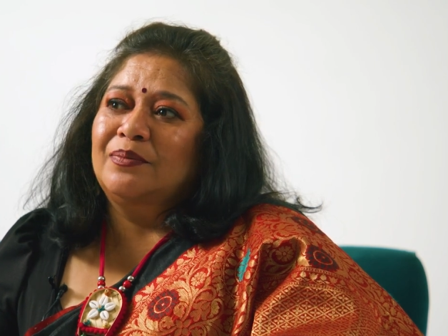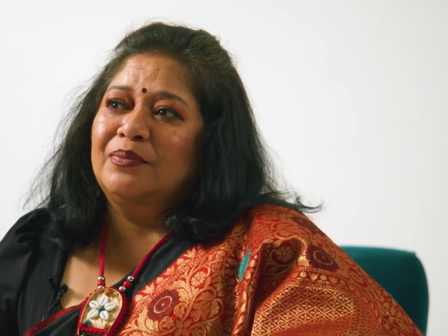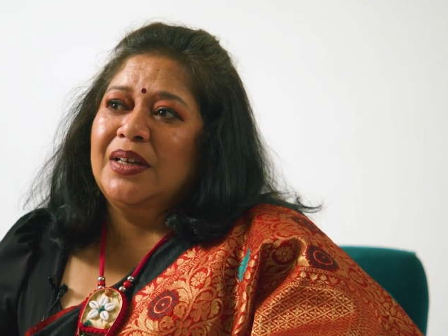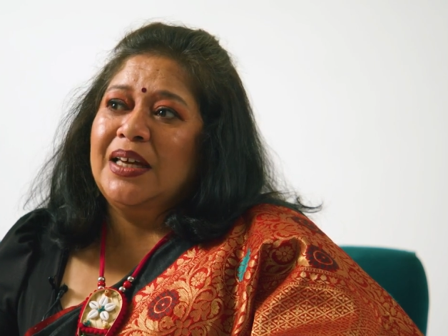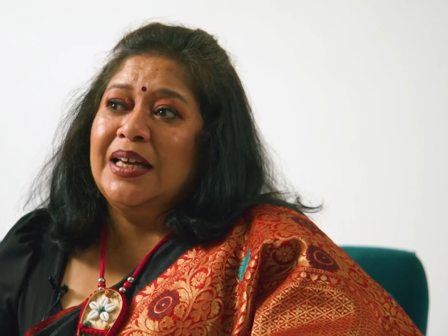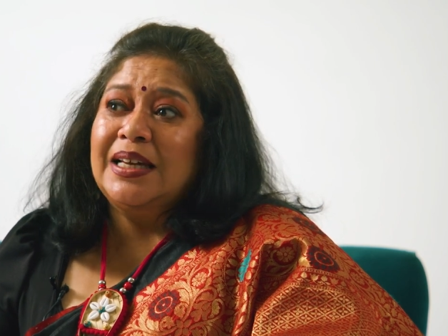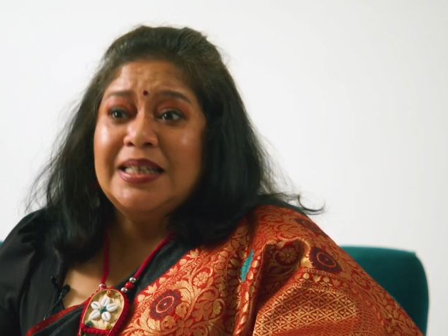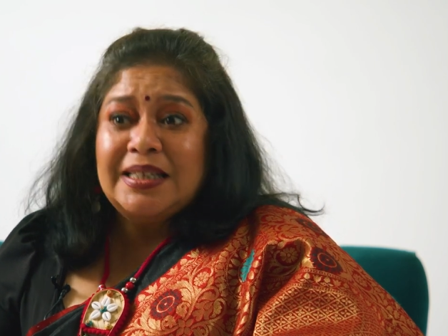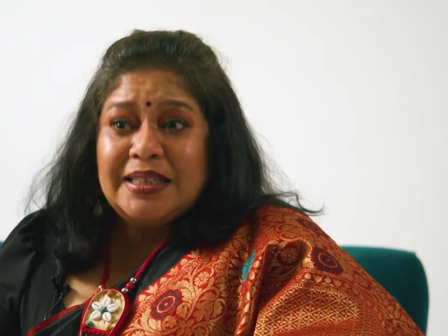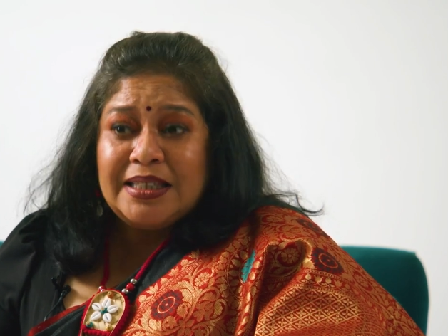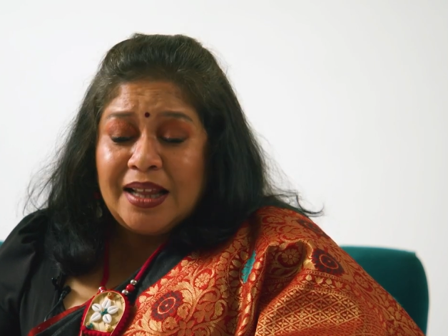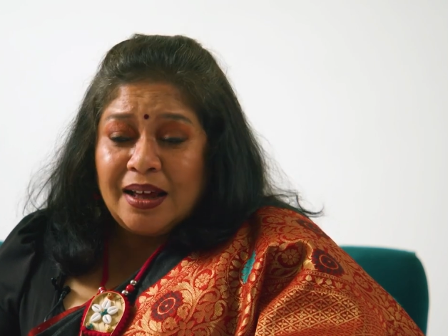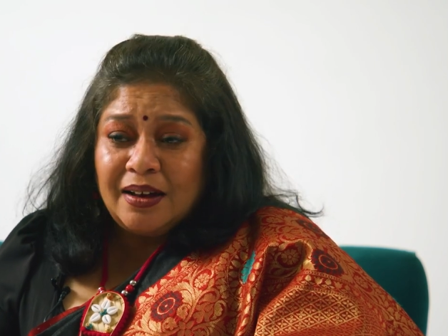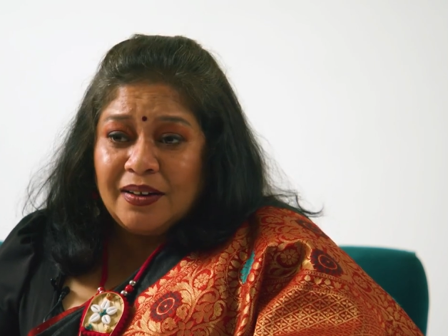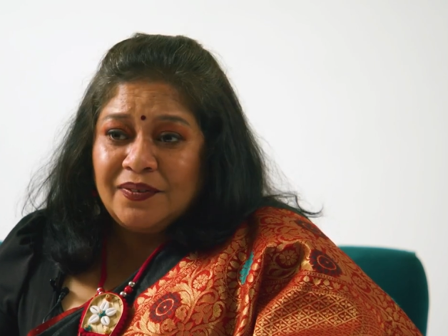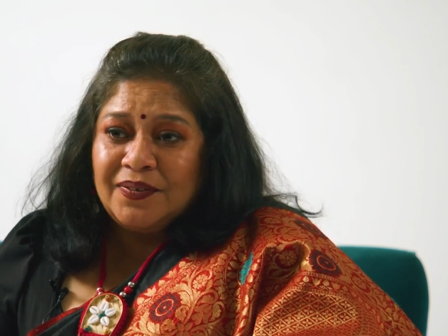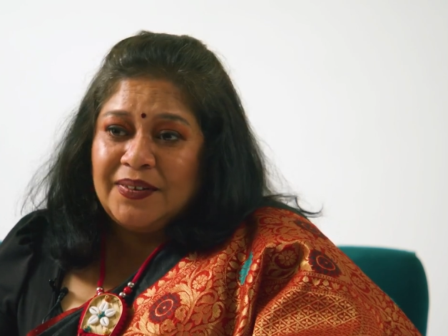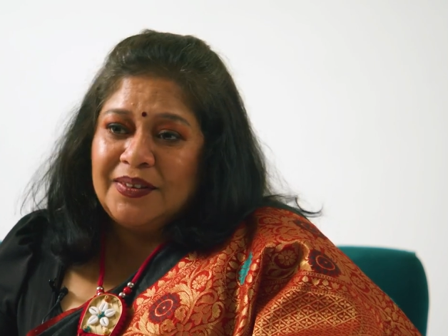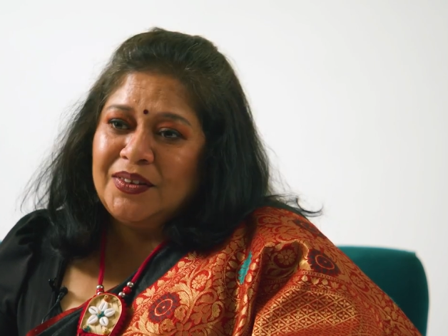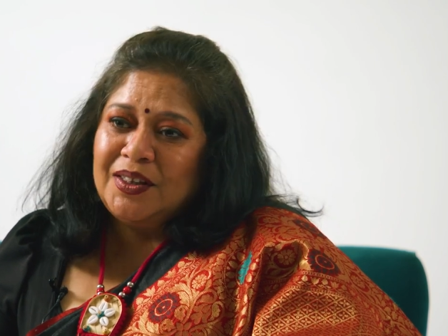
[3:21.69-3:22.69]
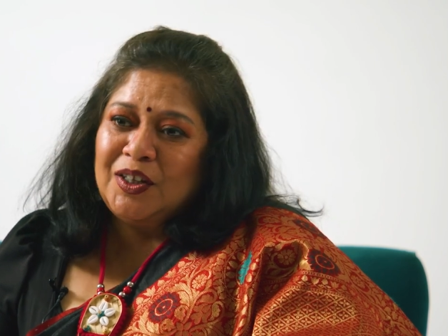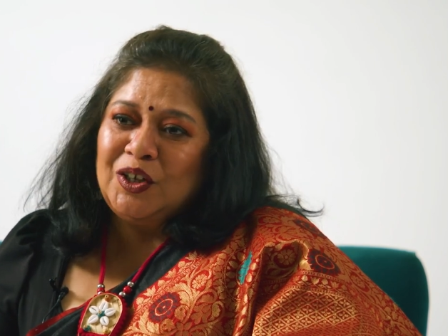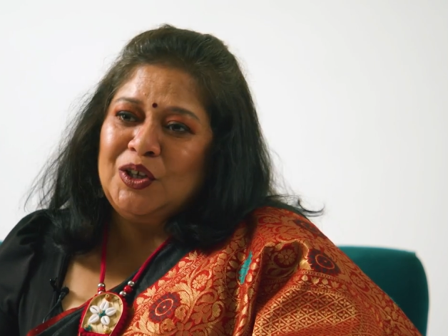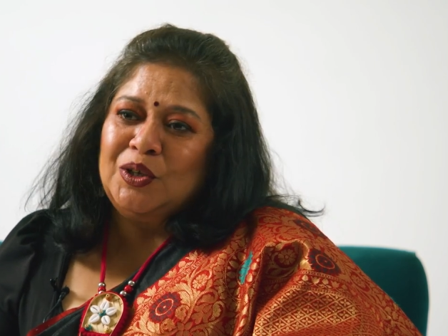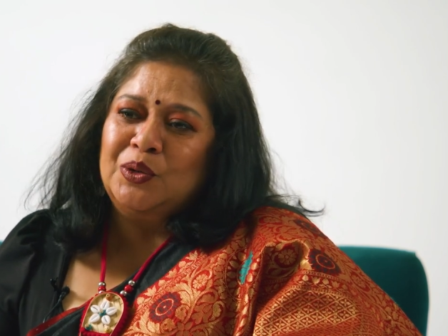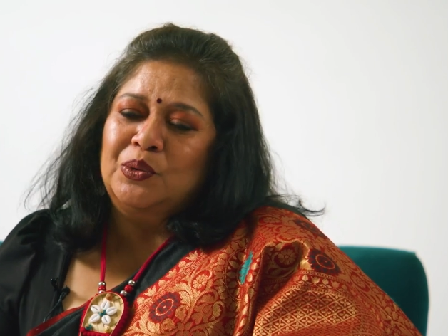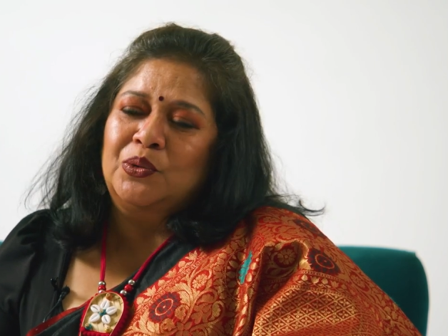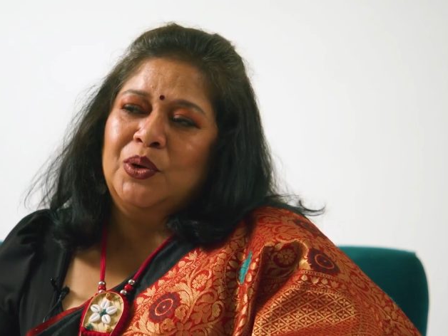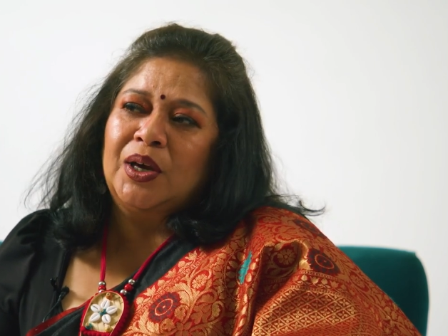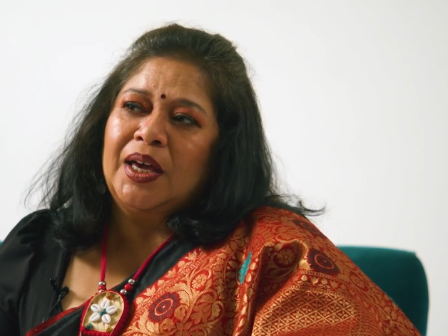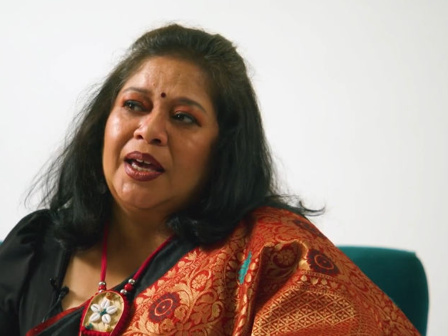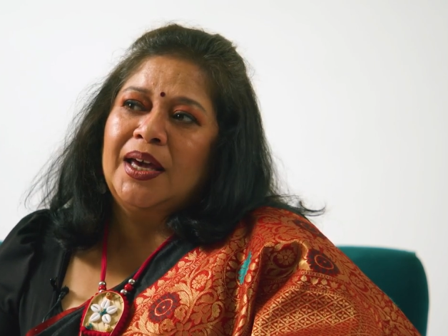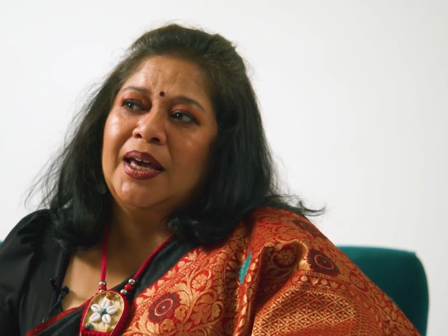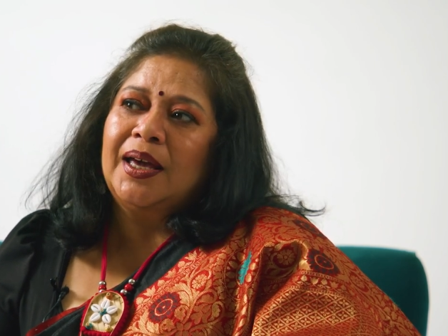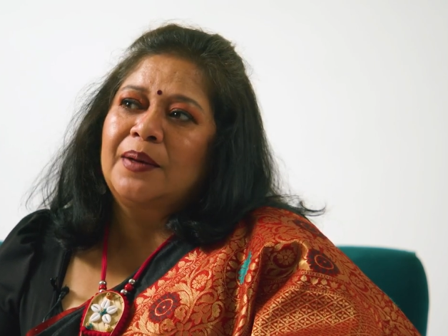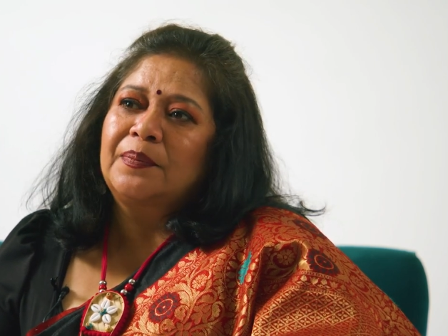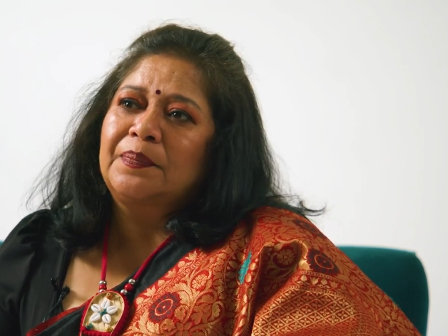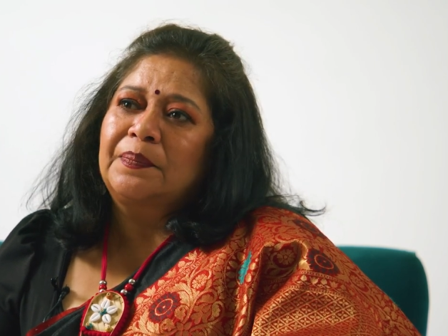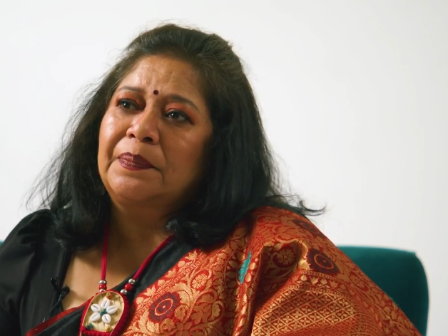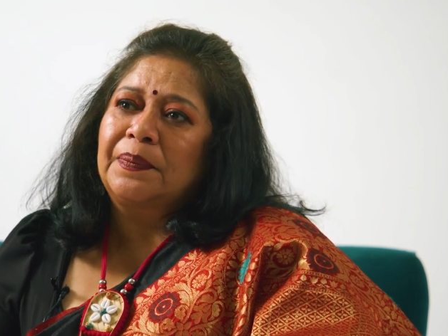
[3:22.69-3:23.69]
his life in the
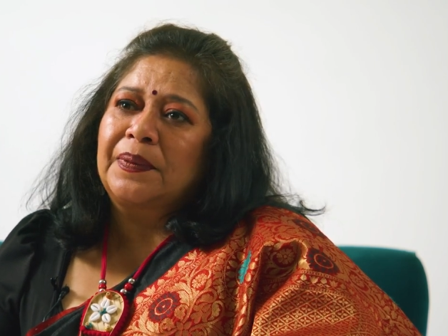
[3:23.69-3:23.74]
UK.